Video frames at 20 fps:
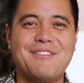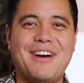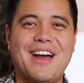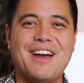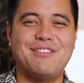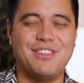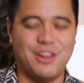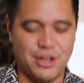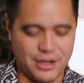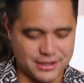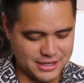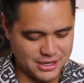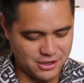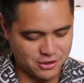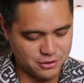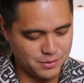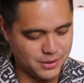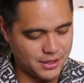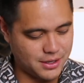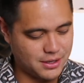have long
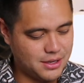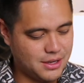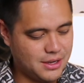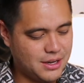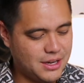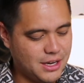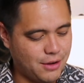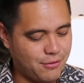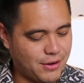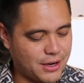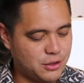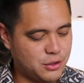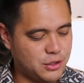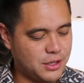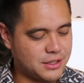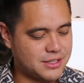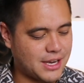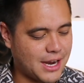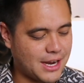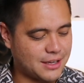nails, but if I don't
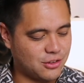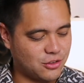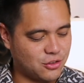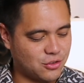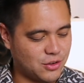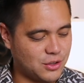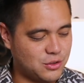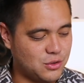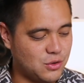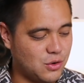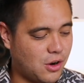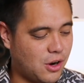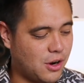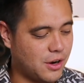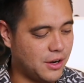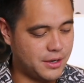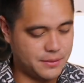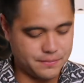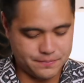attack the string too hard,